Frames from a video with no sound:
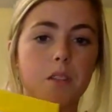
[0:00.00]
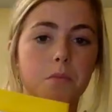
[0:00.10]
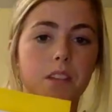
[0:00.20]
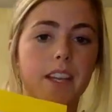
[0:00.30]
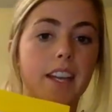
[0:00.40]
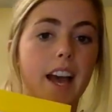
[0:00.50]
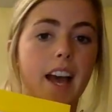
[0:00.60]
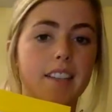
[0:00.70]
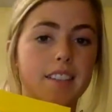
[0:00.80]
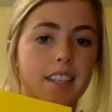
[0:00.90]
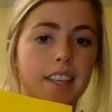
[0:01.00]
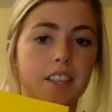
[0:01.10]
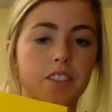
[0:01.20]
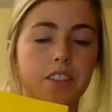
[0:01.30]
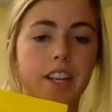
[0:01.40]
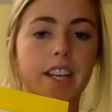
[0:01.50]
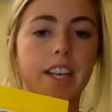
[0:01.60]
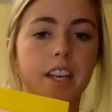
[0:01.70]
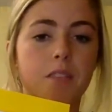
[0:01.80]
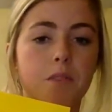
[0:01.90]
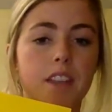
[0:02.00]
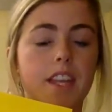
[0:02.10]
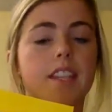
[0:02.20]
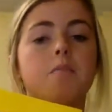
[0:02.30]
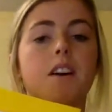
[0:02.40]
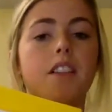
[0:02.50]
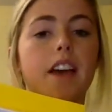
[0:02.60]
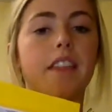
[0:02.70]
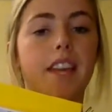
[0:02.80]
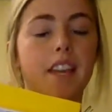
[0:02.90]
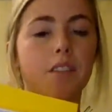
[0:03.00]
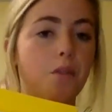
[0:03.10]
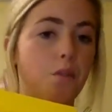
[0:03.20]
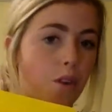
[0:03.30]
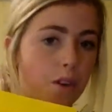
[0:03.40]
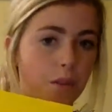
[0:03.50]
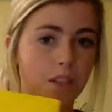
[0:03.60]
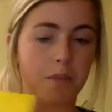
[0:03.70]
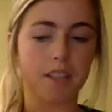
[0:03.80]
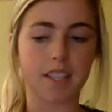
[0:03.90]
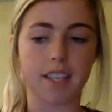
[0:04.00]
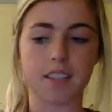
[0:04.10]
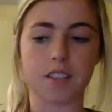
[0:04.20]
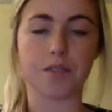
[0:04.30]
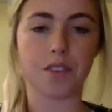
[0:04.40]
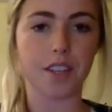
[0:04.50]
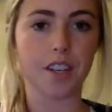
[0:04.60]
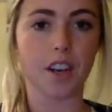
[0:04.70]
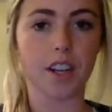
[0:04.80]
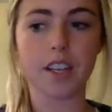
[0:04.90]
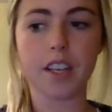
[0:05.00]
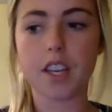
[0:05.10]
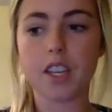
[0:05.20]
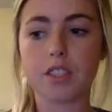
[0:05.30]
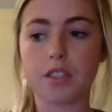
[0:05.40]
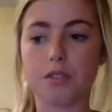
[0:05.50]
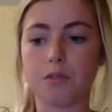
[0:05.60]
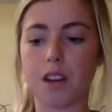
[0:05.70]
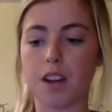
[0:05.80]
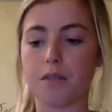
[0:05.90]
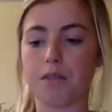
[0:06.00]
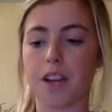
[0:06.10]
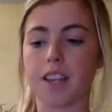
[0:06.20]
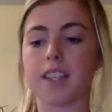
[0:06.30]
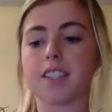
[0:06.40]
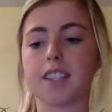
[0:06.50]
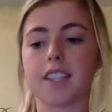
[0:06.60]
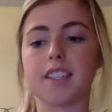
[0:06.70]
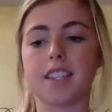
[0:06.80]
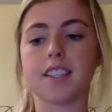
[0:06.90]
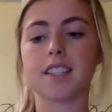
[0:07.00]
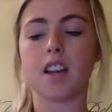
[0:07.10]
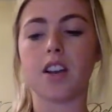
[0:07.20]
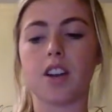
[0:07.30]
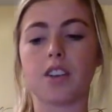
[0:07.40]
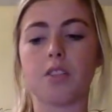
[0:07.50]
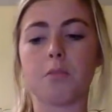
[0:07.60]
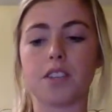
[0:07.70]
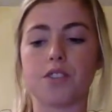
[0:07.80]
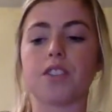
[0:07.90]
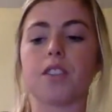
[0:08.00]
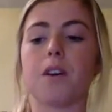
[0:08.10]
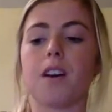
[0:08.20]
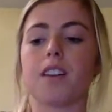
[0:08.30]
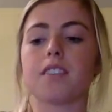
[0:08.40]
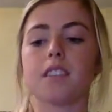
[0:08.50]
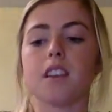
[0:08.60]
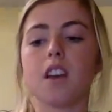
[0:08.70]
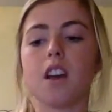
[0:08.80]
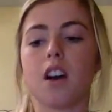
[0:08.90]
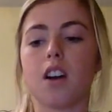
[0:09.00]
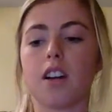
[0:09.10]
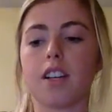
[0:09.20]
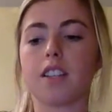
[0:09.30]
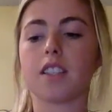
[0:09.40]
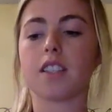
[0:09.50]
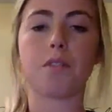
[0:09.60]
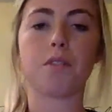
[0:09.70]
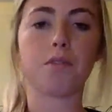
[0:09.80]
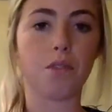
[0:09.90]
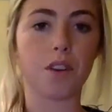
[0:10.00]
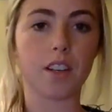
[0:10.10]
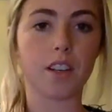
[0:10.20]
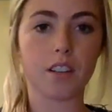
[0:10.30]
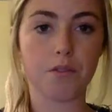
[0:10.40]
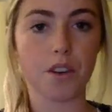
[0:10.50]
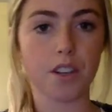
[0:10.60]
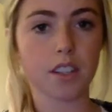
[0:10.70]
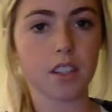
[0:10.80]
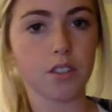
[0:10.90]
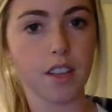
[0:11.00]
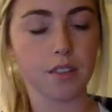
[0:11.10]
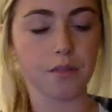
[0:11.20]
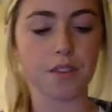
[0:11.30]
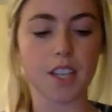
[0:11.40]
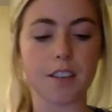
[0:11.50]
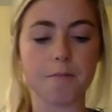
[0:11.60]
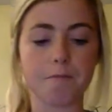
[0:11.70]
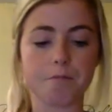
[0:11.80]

plate has the cancer in it, and when they smell that, they get a reward, which makes it easier for the dog to find this. This is an article by Judith Potts on December 4th, 2015.